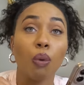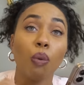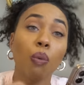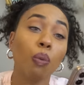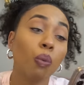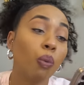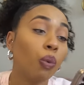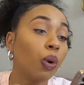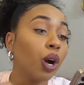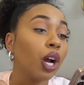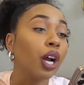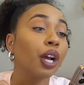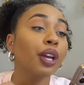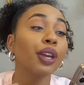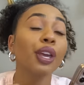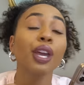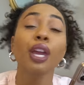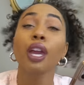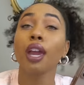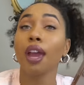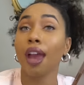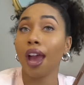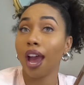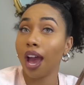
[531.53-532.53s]

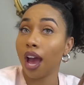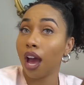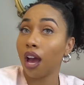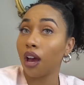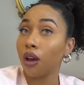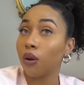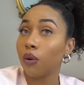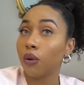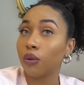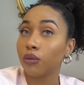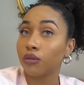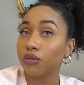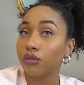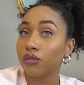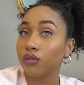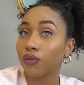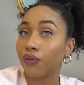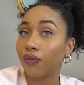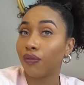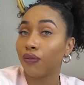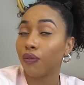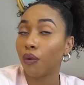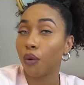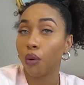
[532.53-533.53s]
working out
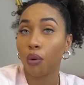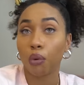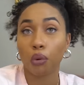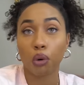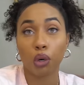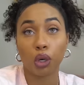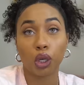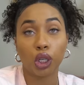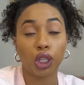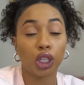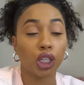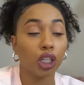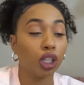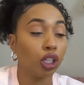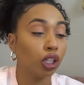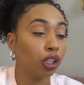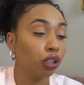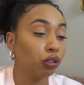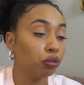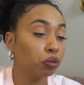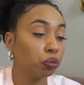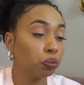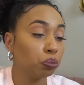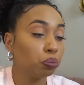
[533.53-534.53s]

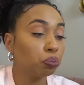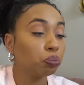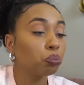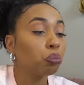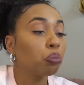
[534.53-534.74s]
for